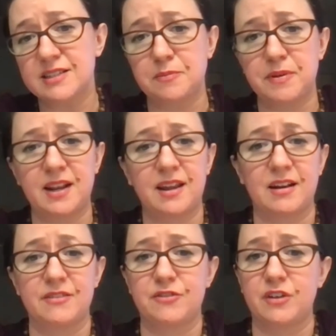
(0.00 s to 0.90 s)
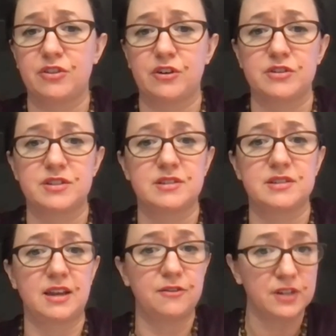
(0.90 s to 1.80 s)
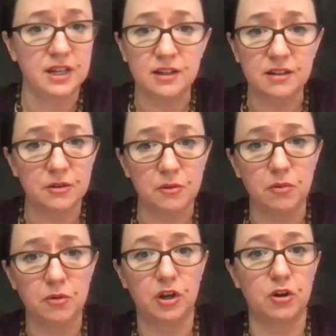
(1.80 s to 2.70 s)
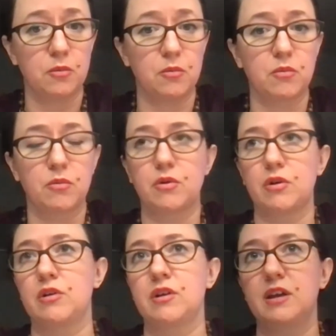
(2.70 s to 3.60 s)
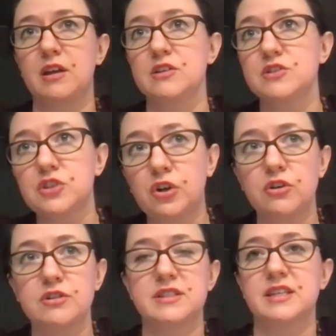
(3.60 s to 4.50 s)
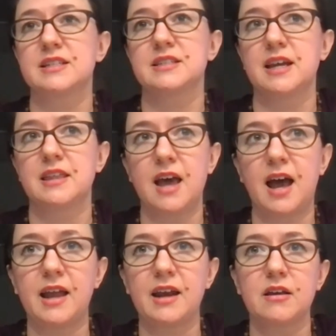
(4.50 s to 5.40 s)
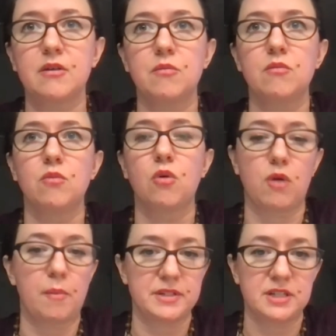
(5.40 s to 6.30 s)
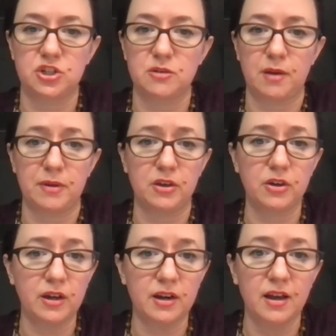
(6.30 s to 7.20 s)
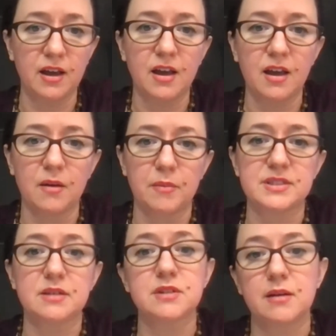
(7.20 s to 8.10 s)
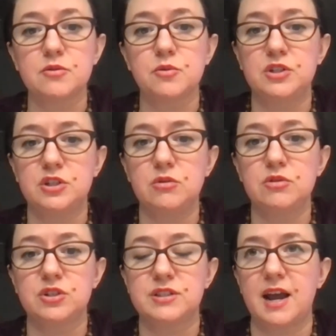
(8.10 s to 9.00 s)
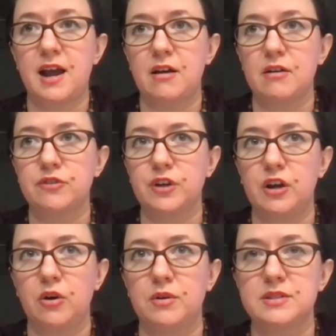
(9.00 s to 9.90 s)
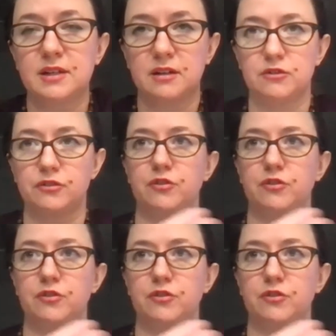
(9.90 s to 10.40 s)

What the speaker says: depending on if there's safety, you know, concerns, things like that, more repetition might be good. But sometimes we do just have, you know, instead of